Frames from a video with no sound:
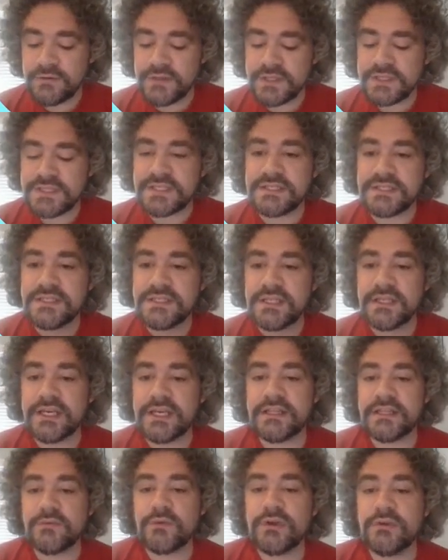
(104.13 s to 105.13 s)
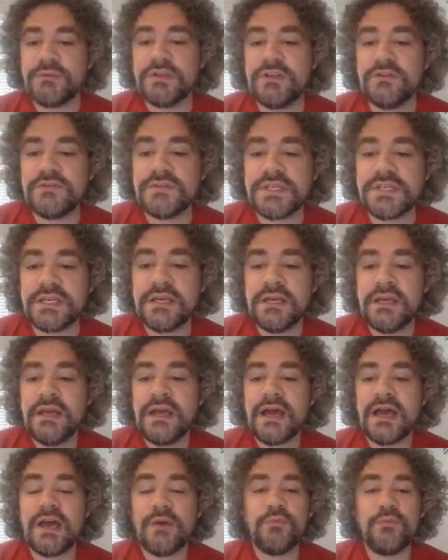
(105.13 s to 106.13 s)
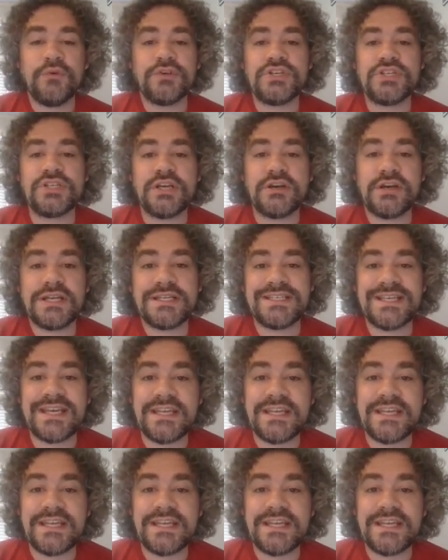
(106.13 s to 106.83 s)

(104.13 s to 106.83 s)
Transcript: This is the link that we're going to be using. I will share it